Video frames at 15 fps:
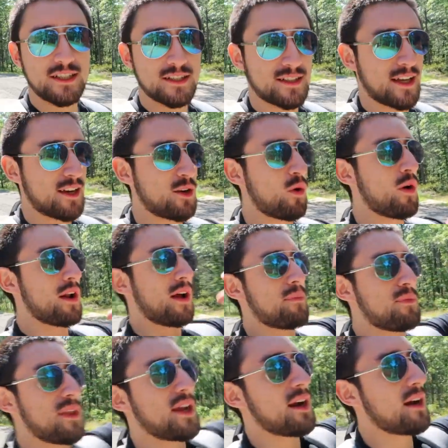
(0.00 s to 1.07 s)
just like going
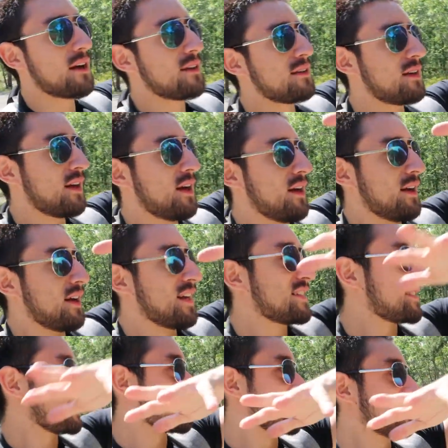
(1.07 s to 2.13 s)
up there and
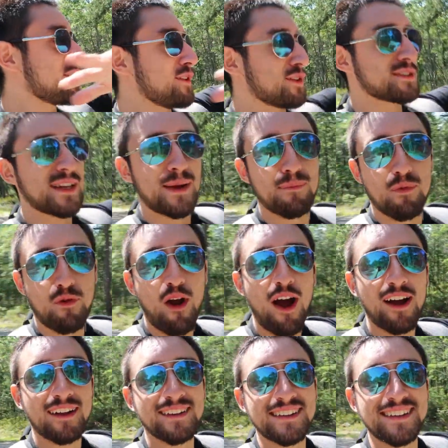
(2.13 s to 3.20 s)
it's, it literally looks like
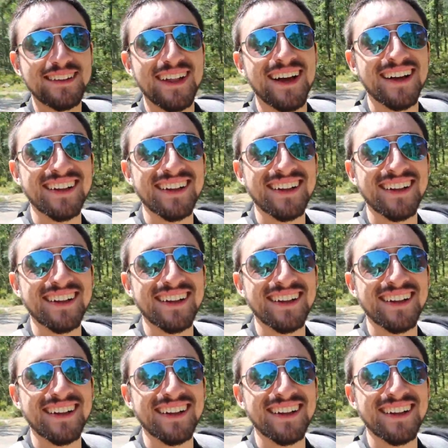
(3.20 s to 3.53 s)
broccoli.